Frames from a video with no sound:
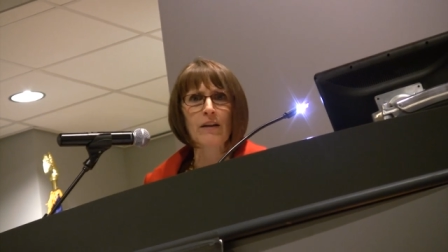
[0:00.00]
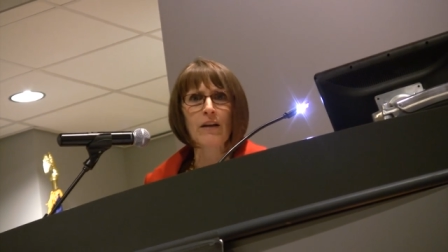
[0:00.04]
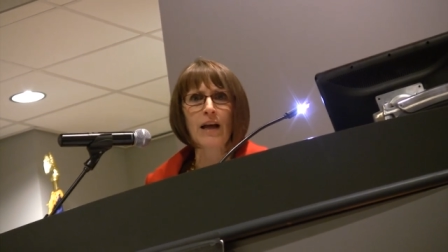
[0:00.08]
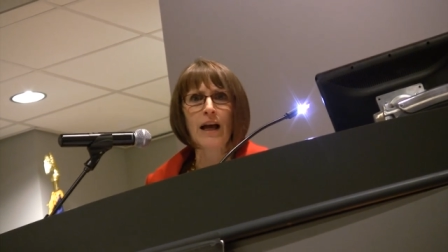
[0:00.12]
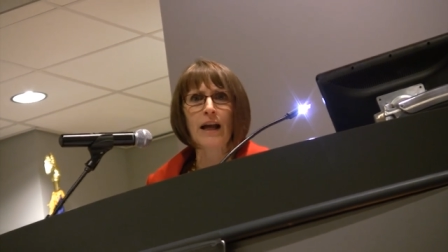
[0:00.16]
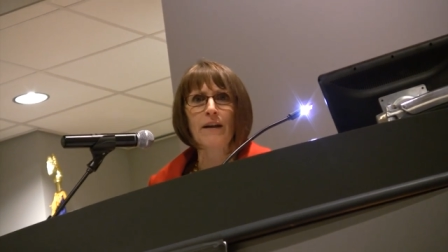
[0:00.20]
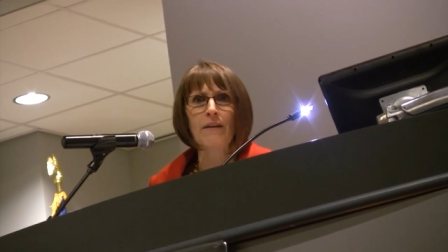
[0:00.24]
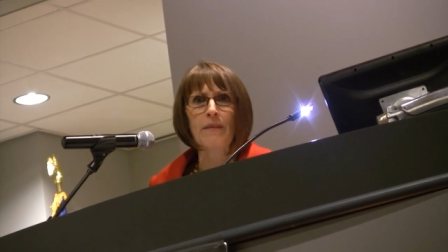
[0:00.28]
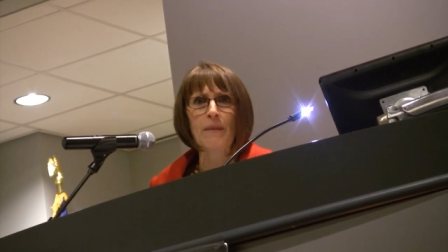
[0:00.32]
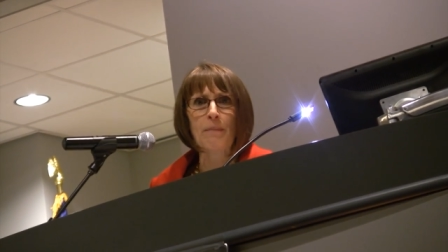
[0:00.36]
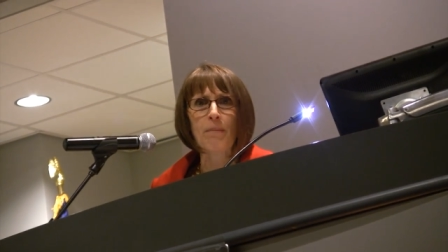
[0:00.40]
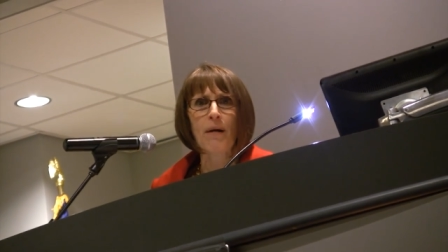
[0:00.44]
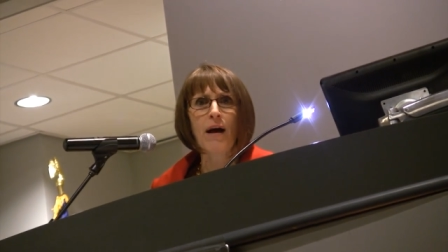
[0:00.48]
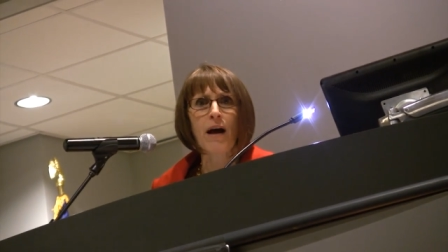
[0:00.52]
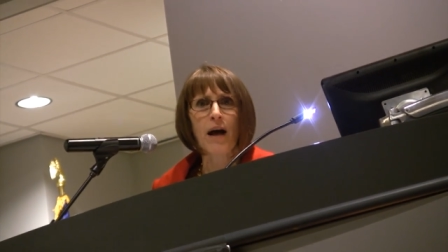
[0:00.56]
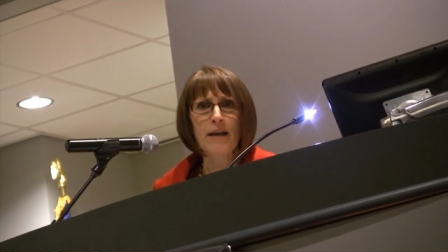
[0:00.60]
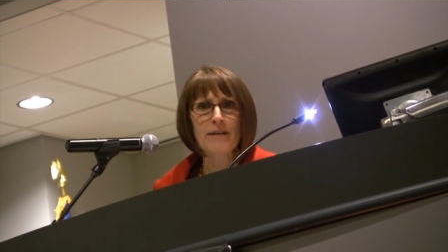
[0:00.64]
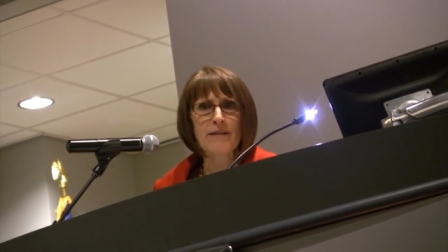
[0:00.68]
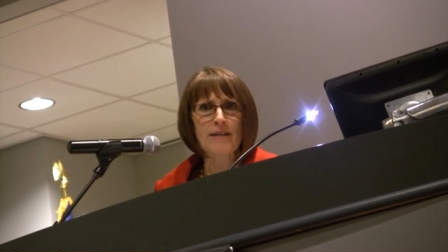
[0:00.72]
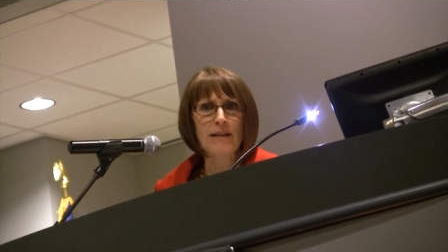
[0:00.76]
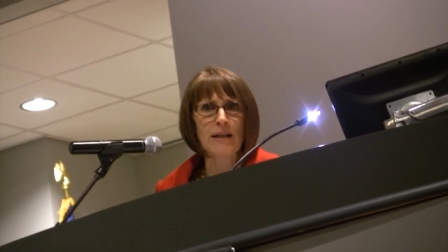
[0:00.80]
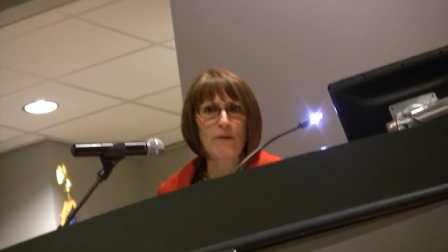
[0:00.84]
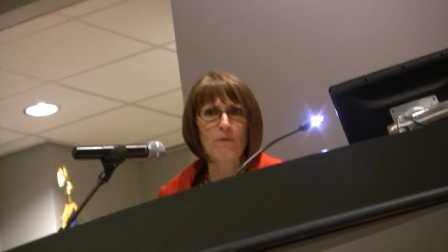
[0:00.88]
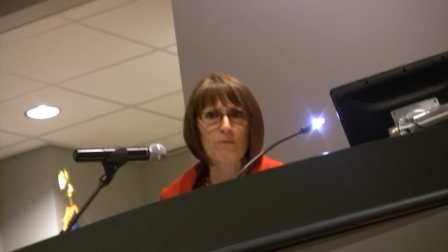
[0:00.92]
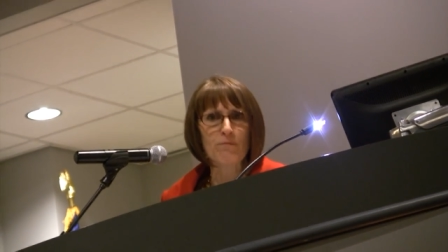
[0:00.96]
a lot of the
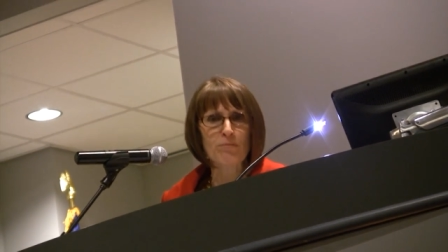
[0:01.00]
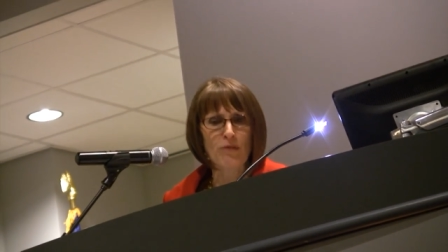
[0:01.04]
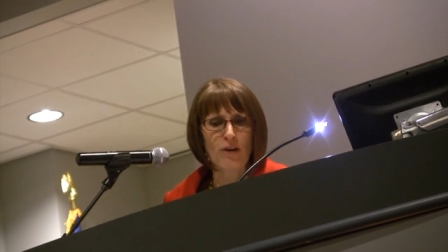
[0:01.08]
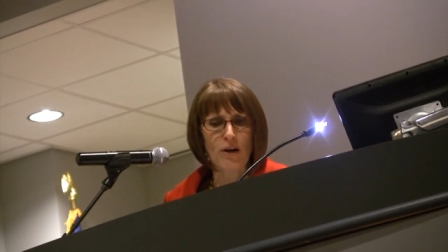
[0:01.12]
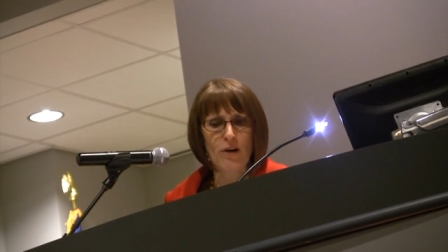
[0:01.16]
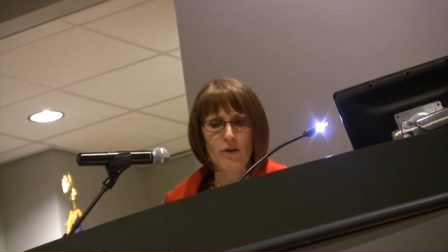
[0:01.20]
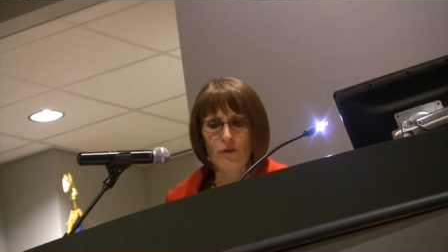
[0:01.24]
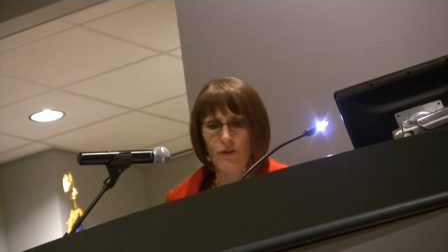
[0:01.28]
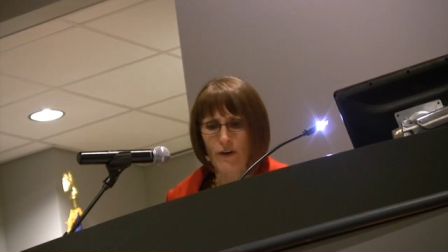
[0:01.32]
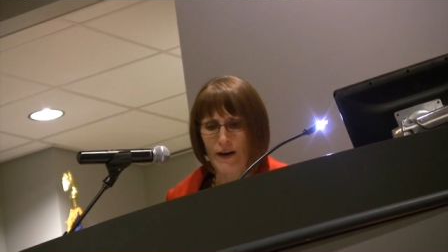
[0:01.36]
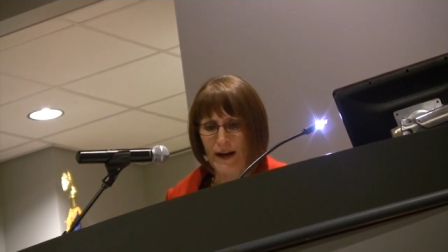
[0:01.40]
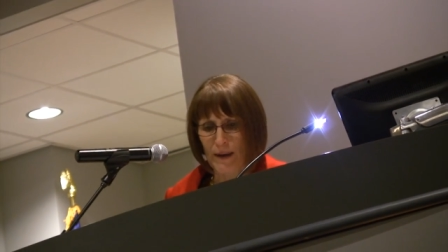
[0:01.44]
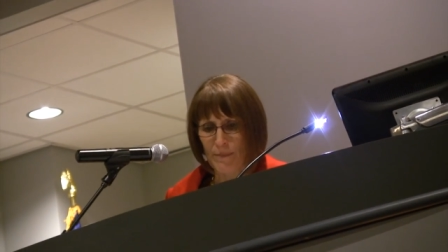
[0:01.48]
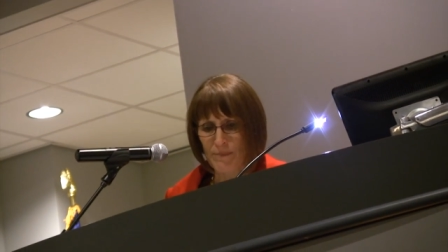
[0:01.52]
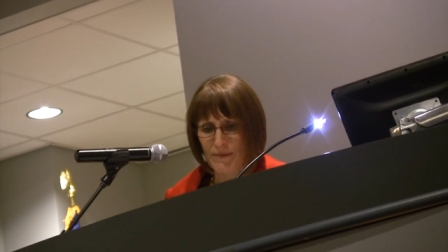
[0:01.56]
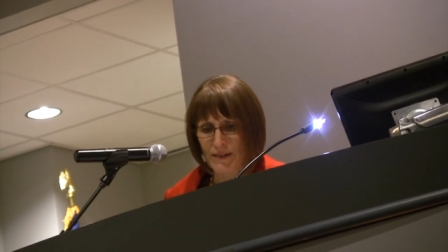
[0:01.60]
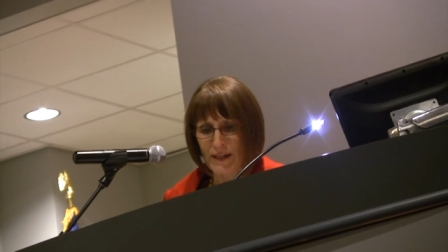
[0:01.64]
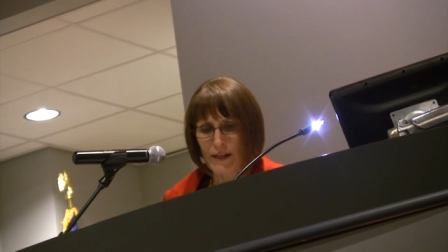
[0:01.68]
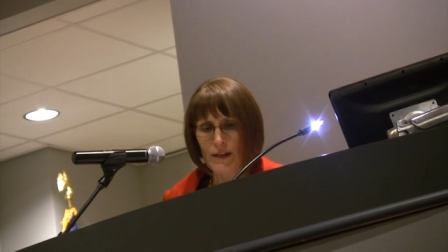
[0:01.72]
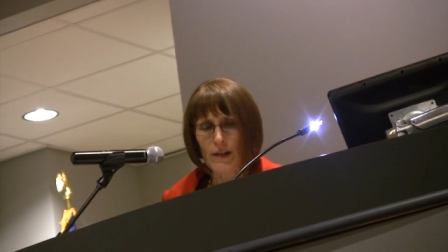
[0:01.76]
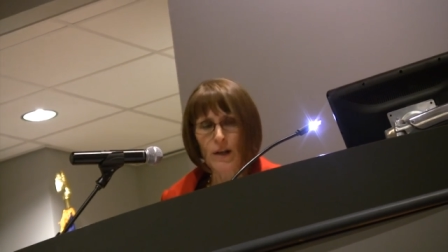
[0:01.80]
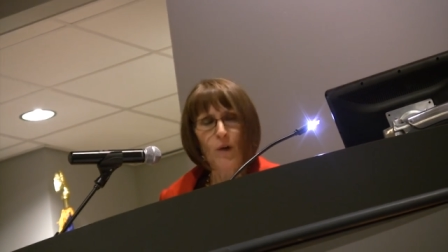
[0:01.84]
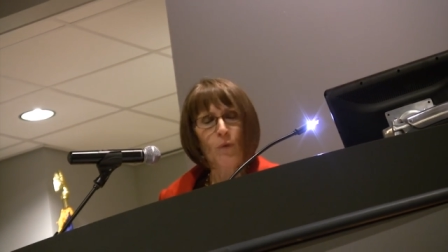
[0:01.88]
positive programs.